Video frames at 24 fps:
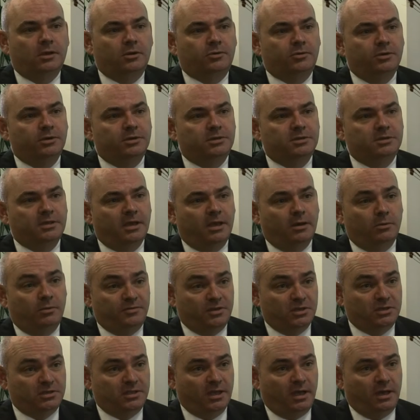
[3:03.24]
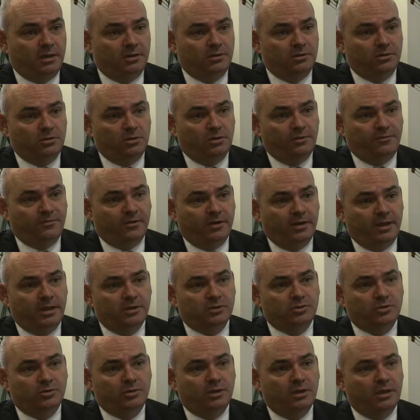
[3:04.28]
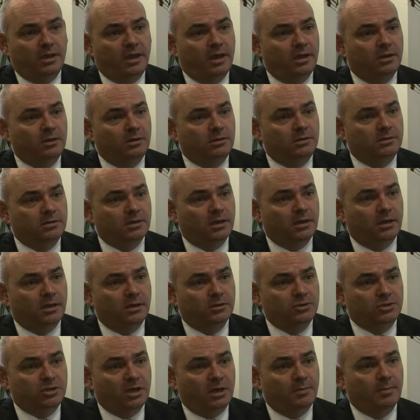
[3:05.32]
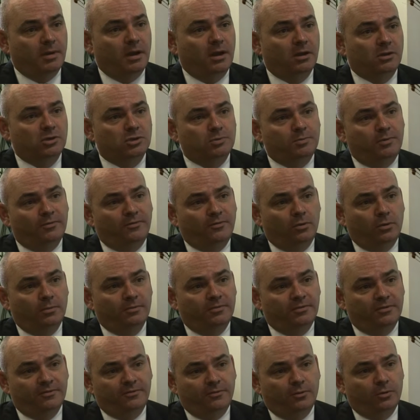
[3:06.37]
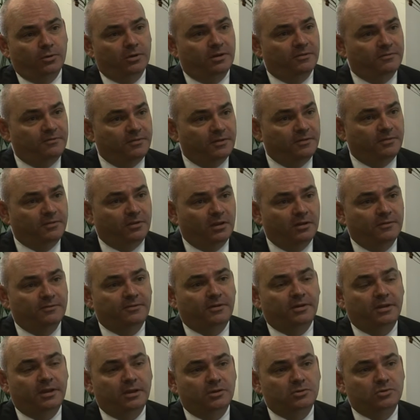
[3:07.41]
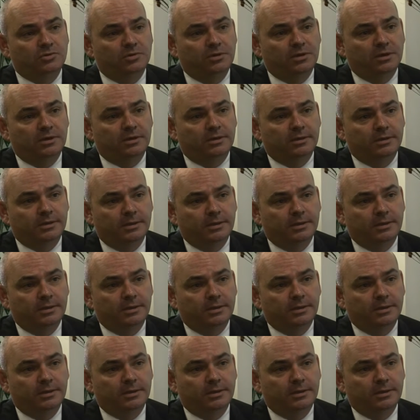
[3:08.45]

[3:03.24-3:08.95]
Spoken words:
Chris, we've just started the new financial year. How did share markets perform for the 14-15 financial year?